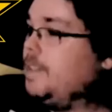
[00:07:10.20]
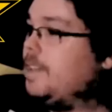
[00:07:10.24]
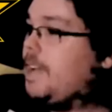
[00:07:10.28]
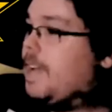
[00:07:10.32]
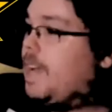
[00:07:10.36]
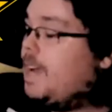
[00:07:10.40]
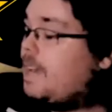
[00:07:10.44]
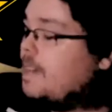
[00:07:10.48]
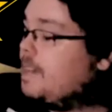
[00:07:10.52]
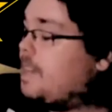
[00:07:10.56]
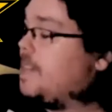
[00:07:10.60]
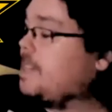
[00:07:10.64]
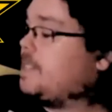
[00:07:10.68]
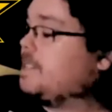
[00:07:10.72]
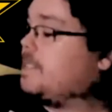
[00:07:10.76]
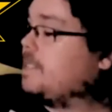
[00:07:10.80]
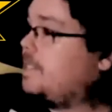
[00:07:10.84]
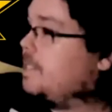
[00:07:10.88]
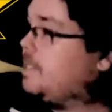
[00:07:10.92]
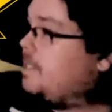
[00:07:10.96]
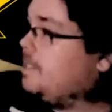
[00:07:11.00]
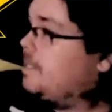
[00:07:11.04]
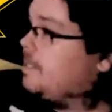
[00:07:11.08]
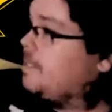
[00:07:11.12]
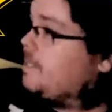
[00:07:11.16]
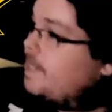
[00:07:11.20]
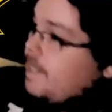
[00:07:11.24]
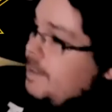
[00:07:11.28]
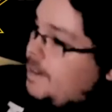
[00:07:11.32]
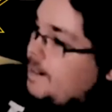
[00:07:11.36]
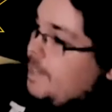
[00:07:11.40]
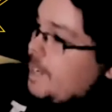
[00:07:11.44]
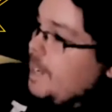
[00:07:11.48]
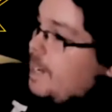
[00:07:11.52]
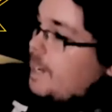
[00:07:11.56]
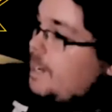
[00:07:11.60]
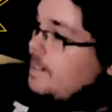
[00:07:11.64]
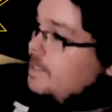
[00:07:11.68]
I actually got
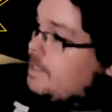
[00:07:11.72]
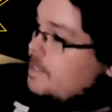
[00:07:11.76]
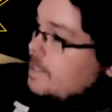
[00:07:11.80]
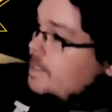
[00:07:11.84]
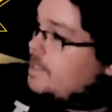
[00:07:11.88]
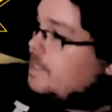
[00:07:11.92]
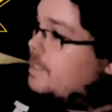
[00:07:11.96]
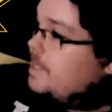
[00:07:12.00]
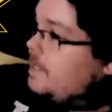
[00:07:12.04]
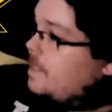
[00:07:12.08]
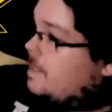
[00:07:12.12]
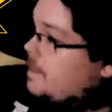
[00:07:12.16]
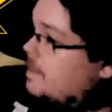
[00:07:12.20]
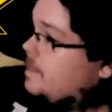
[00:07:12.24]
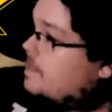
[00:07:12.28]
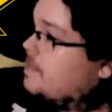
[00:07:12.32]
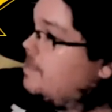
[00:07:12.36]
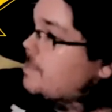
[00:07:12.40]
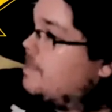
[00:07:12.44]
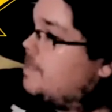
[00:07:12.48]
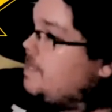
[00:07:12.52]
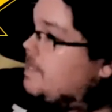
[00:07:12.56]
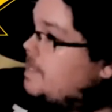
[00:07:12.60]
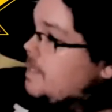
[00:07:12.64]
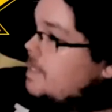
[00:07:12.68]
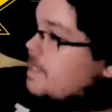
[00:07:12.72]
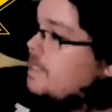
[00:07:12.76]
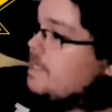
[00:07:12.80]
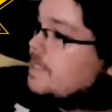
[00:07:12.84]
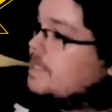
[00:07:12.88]
interested in her. She